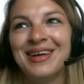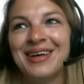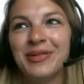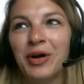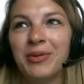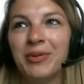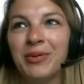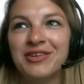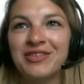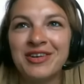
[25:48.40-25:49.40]
nobody
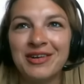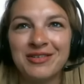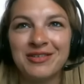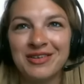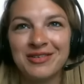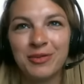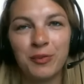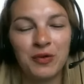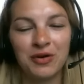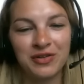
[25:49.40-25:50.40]
understands this
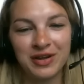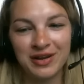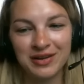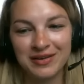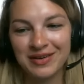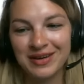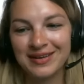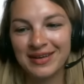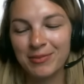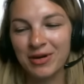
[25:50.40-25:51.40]
world that I live in.
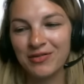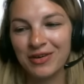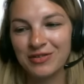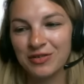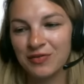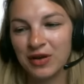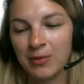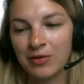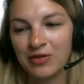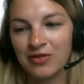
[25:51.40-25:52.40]
Like my friends and
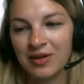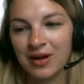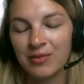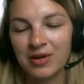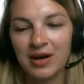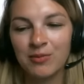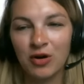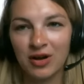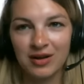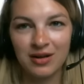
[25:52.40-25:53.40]
families, I'm like, I'm
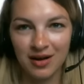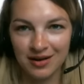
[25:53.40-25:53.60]
working a lot